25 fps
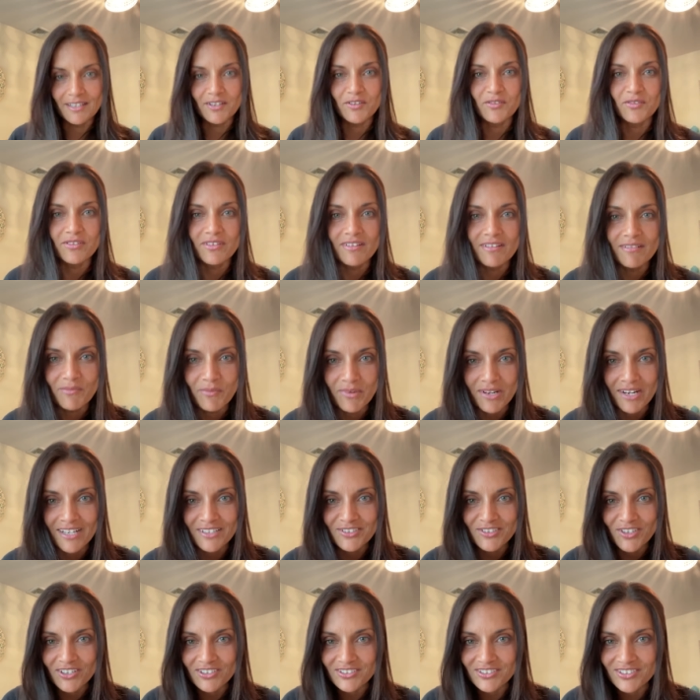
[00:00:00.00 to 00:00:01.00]
and when
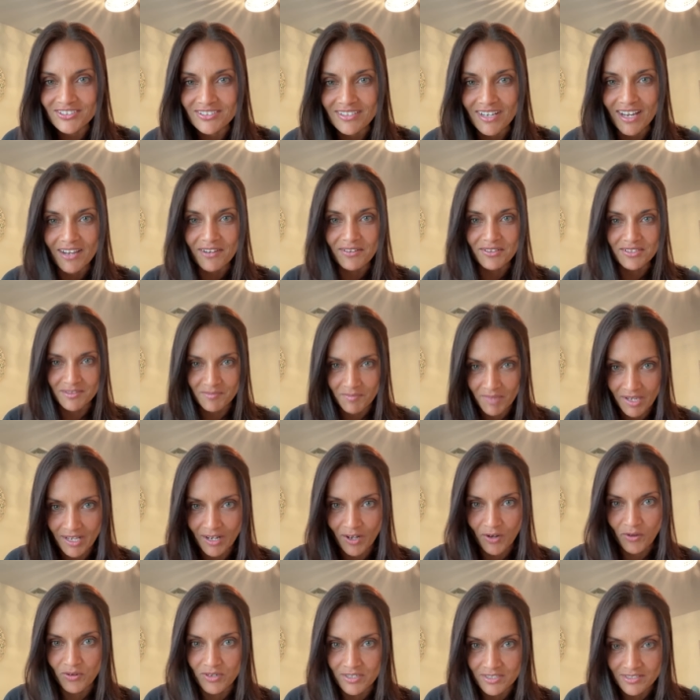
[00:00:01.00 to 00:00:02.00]
i talk to you now it's
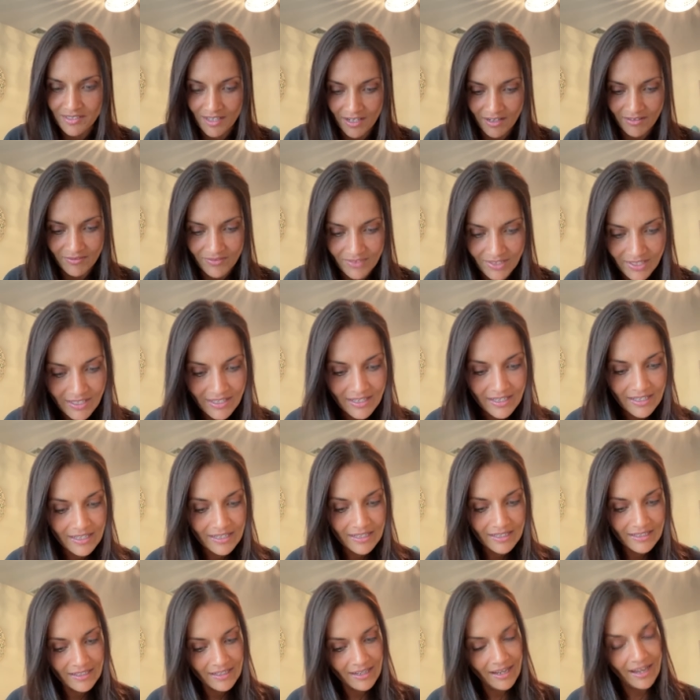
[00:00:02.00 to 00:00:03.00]
my lower self
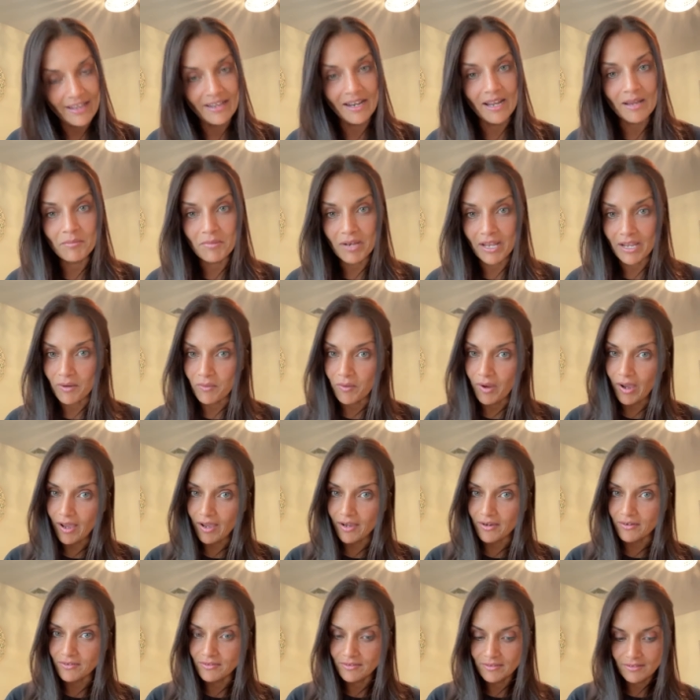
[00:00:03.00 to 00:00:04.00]
and i'm like
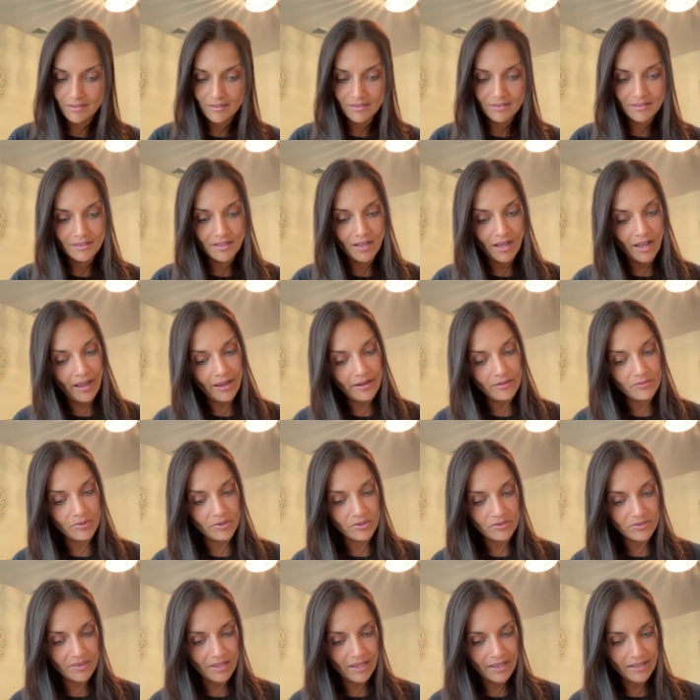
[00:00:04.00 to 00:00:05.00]
wow i
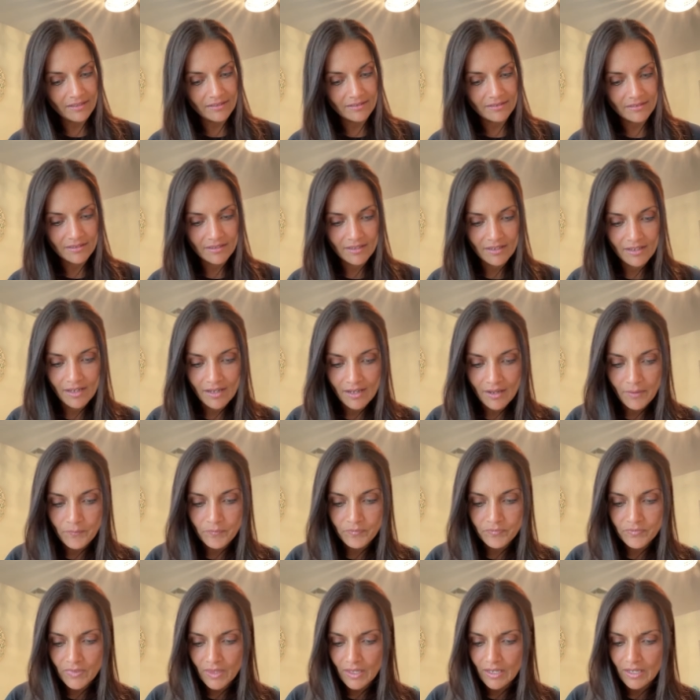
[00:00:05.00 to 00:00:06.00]
wrote that
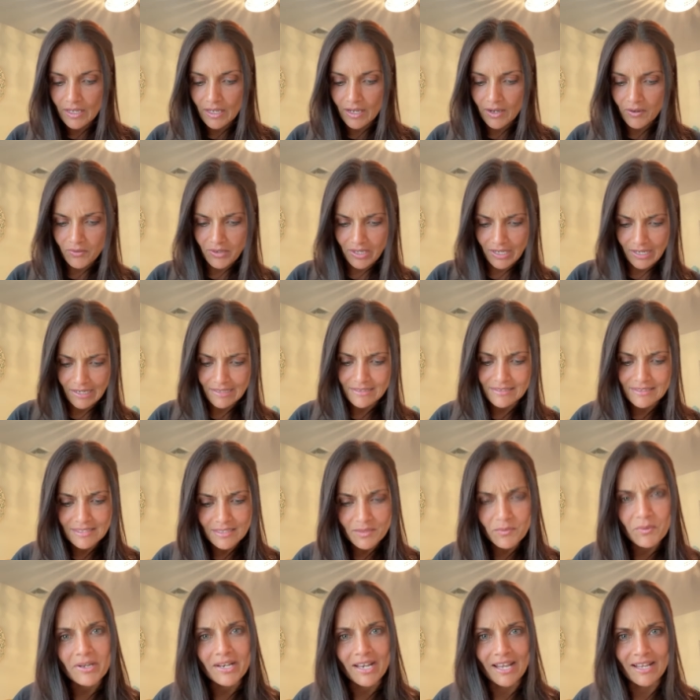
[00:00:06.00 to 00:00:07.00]
okay let's
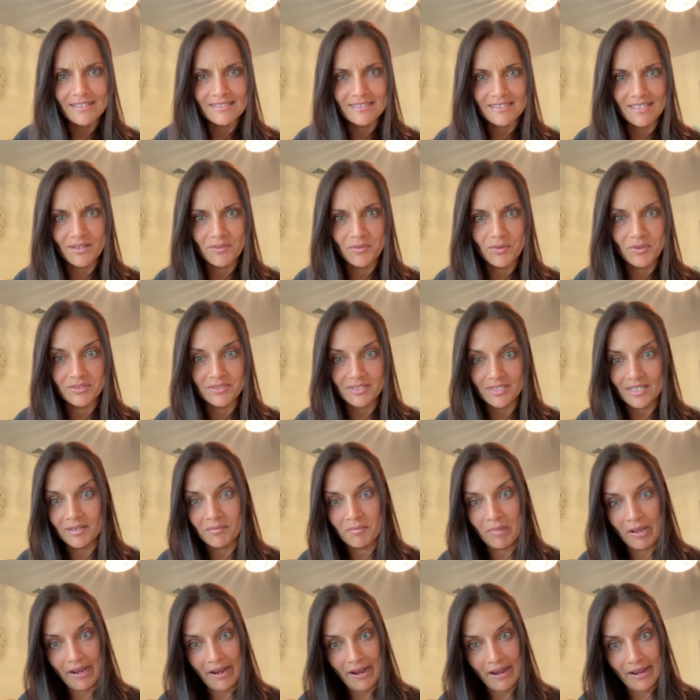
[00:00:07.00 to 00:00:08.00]
see what else i wrote
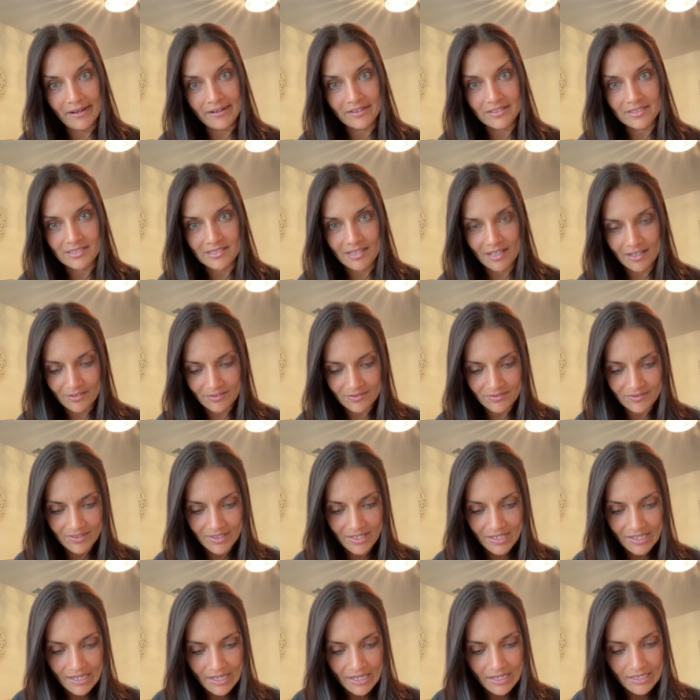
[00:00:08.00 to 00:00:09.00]
in my higher self
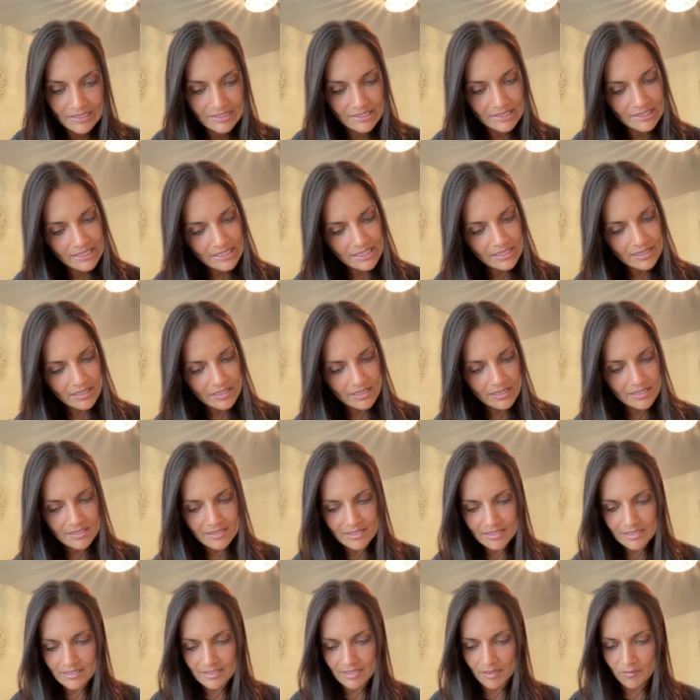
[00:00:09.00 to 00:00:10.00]
neither
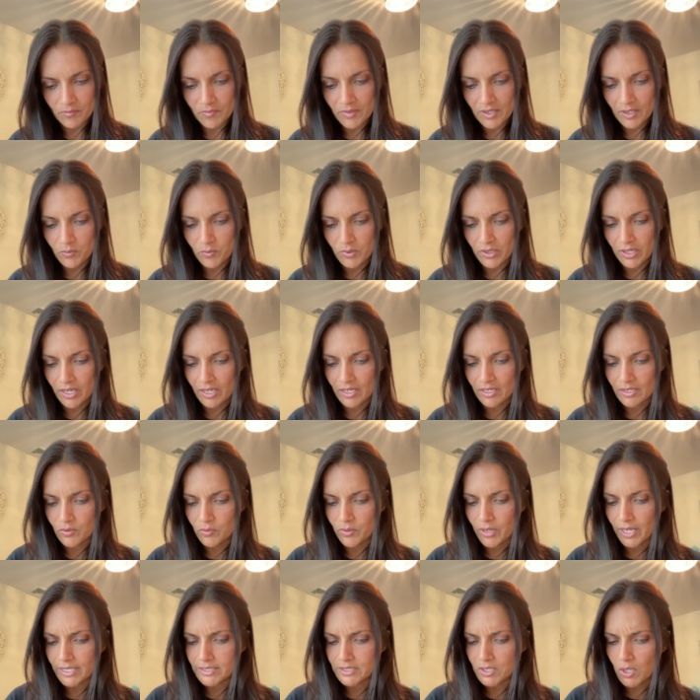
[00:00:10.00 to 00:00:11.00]
is it something we can
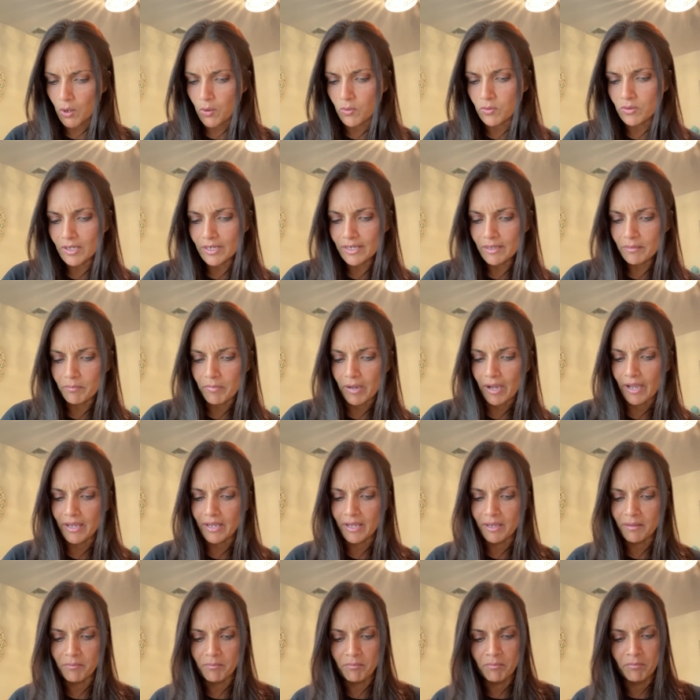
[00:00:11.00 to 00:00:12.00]
create only
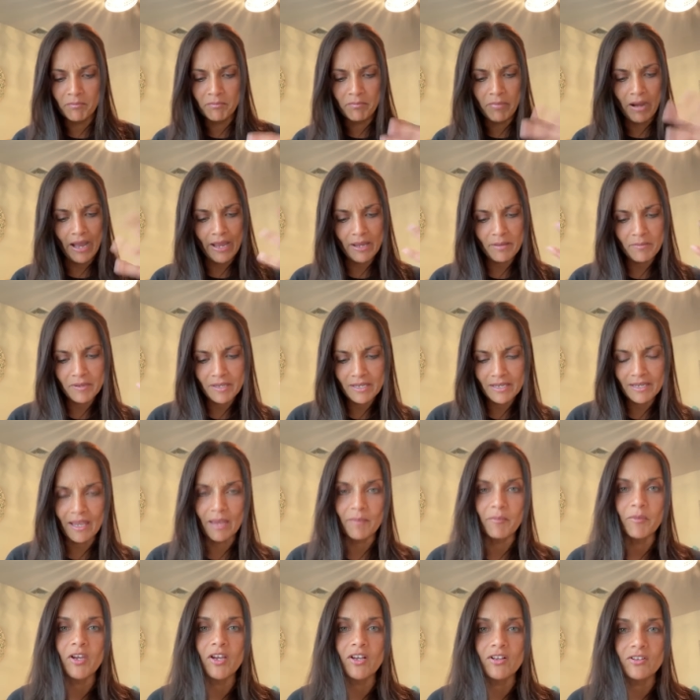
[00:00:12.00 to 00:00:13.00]
by imbibing
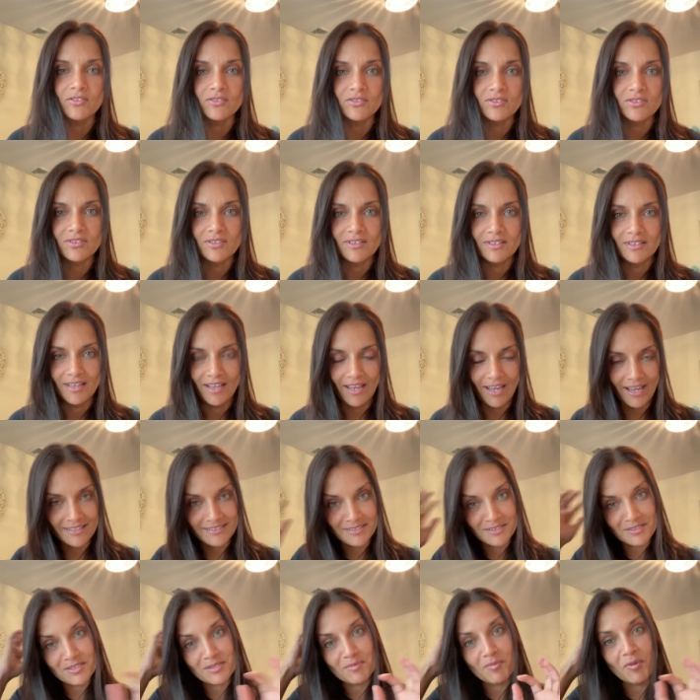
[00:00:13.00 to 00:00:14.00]
chemicals
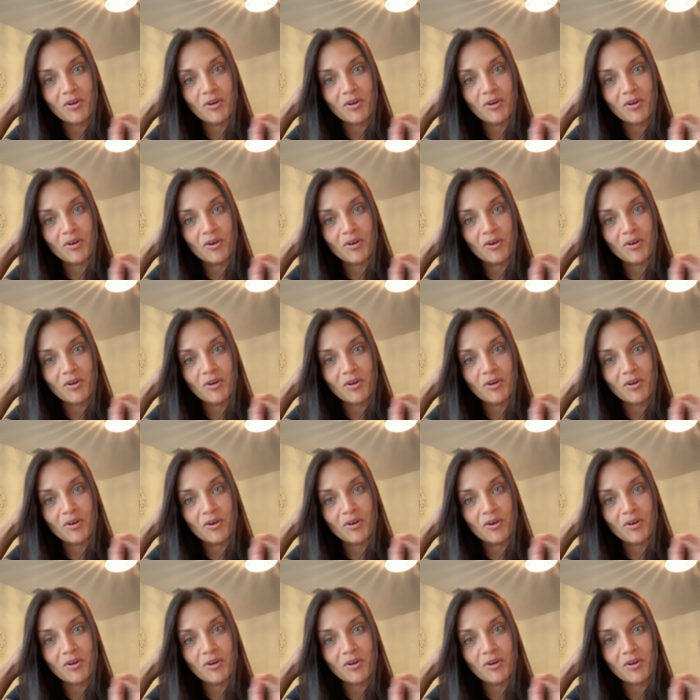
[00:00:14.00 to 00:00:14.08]
as in